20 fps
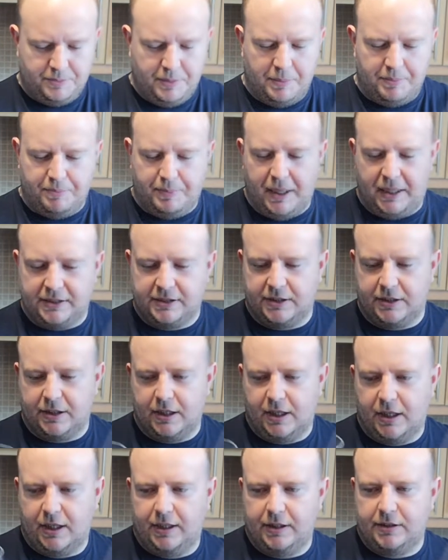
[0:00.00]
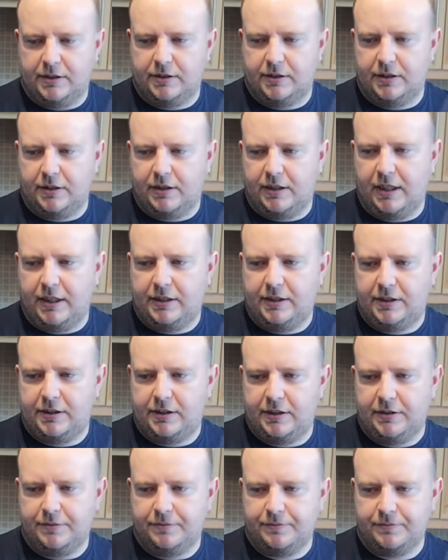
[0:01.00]
been bastardised.
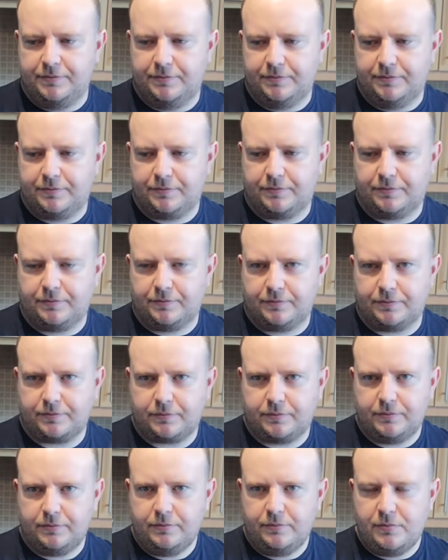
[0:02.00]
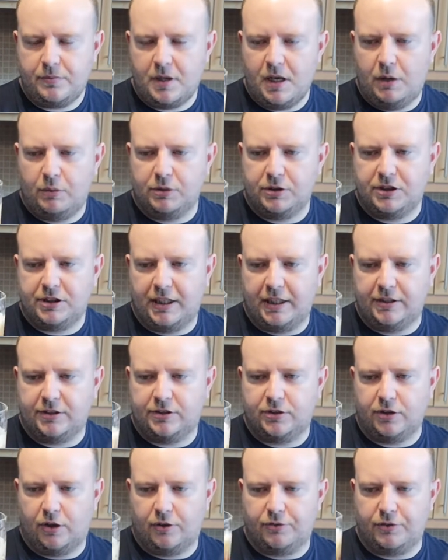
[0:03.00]
This, I would say, has
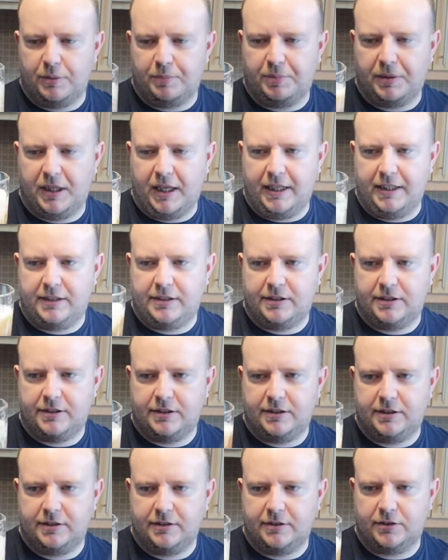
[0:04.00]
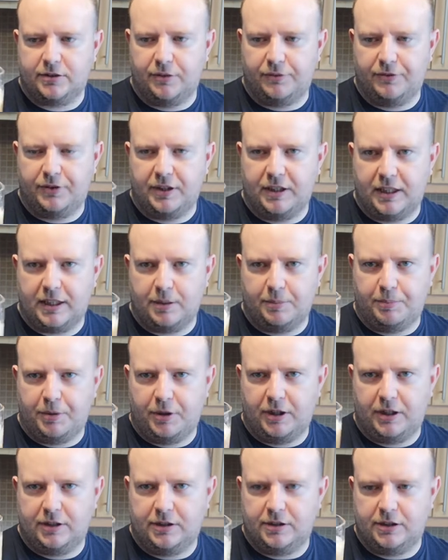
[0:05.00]
sort of replaced something like a
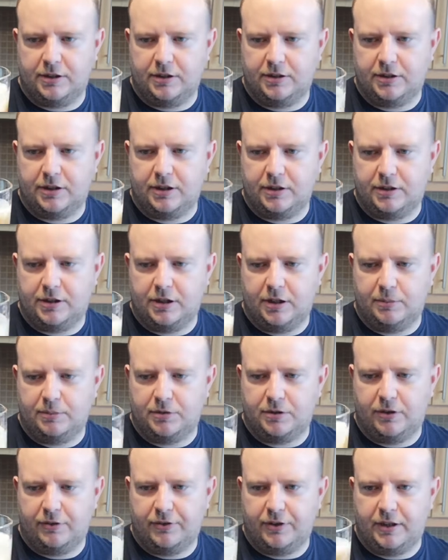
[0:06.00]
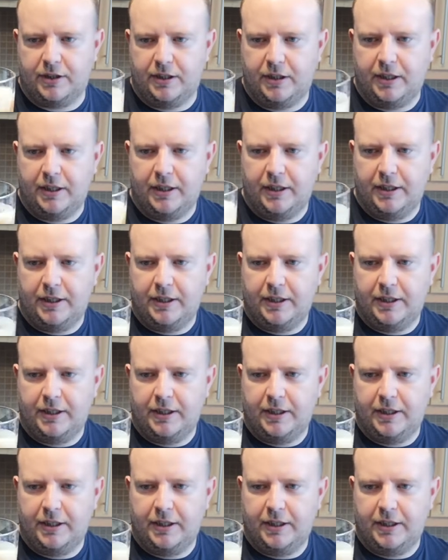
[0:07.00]
Boddington's in terms of a